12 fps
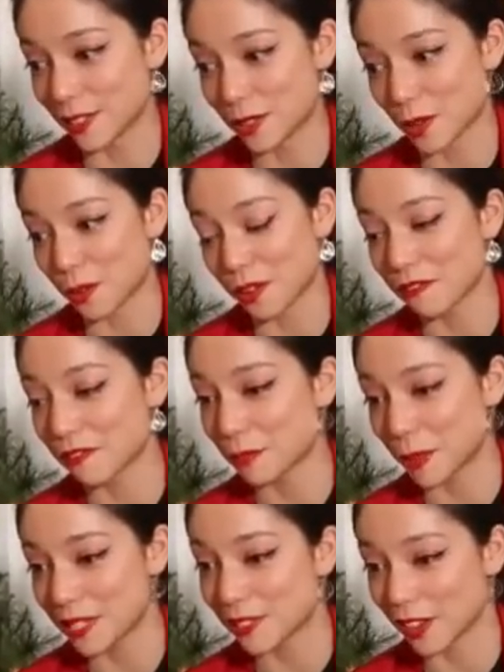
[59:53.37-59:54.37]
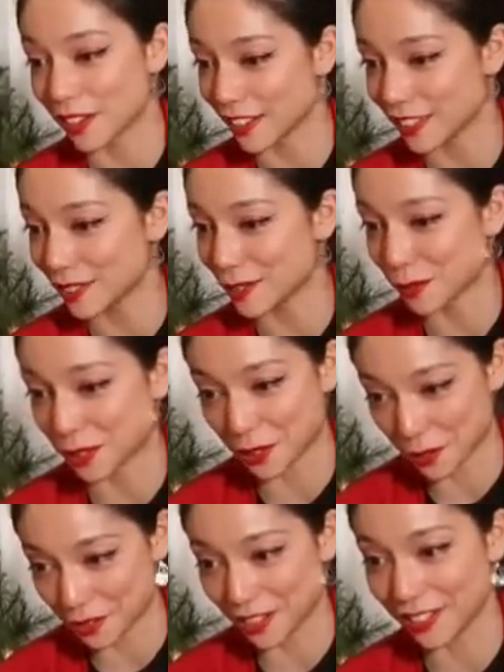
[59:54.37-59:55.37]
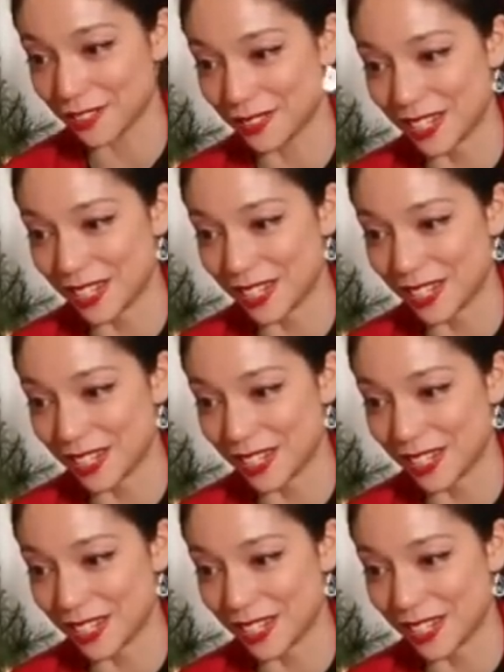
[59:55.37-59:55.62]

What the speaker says: So whoever bids on it will own it.